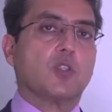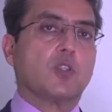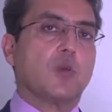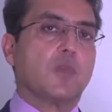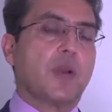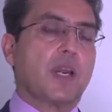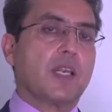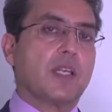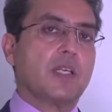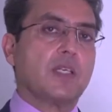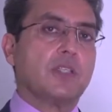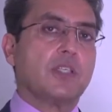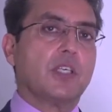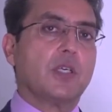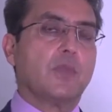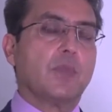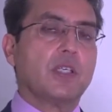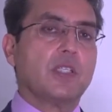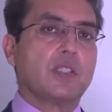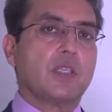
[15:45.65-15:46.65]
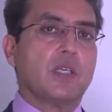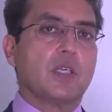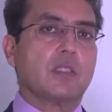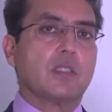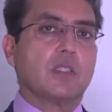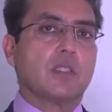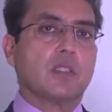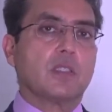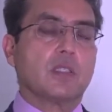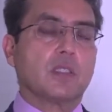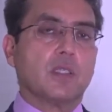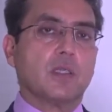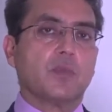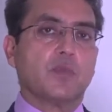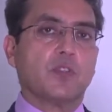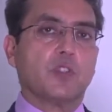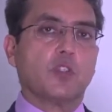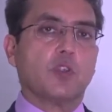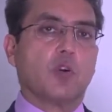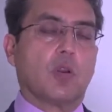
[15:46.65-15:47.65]
So the medical treatments are the
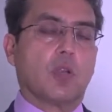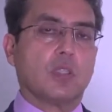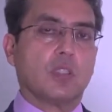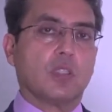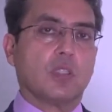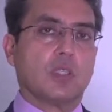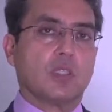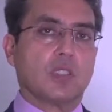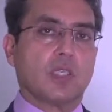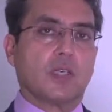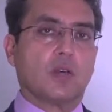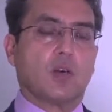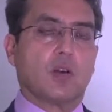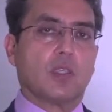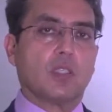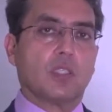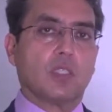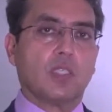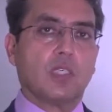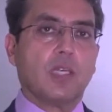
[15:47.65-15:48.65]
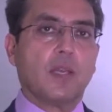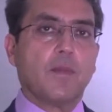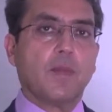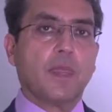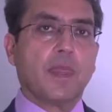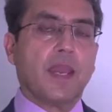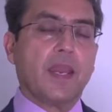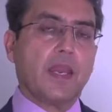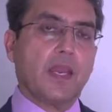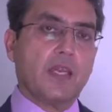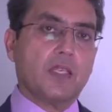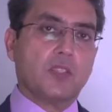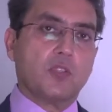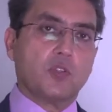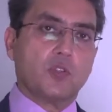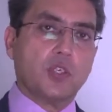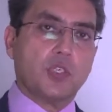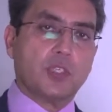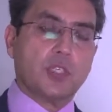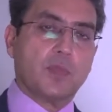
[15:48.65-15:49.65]
disturbed physiology or psychology is
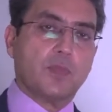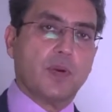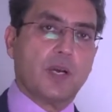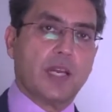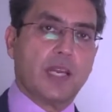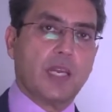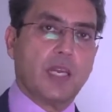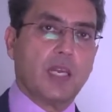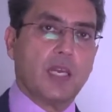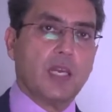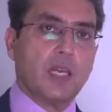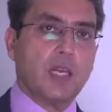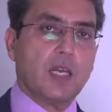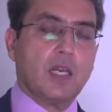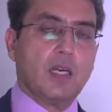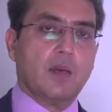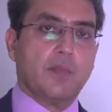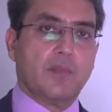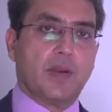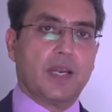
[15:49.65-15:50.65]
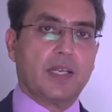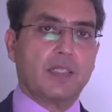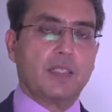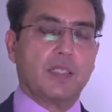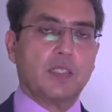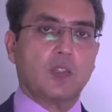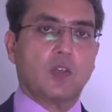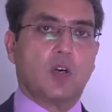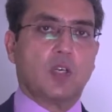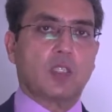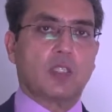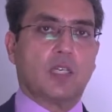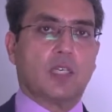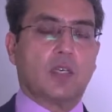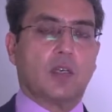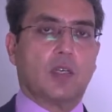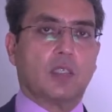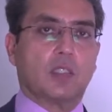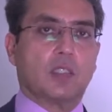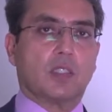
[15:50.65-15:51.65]
treated by medicines or
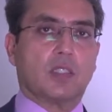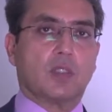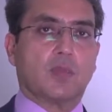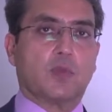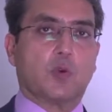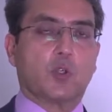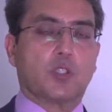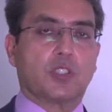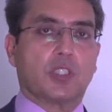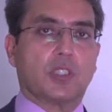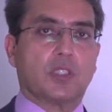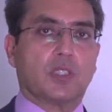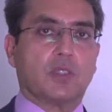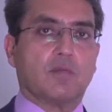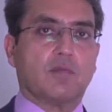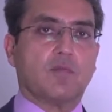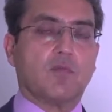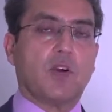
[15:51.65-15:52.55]
psychological support system.